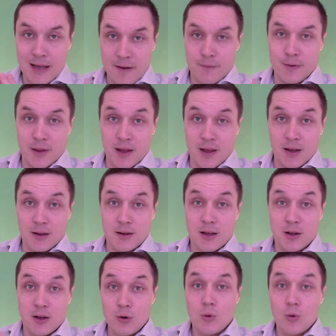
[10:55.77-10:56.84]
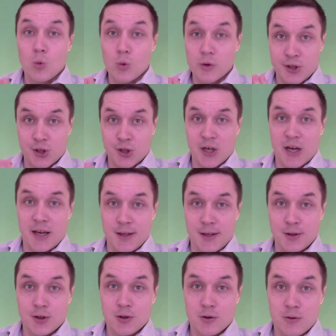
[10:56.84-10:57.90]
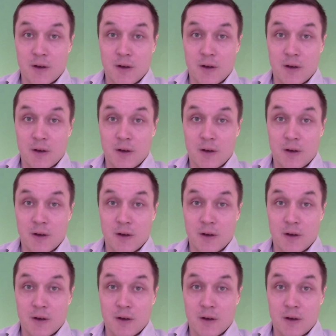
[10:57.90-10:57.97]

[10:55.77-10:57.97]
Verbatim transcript: everything that you would change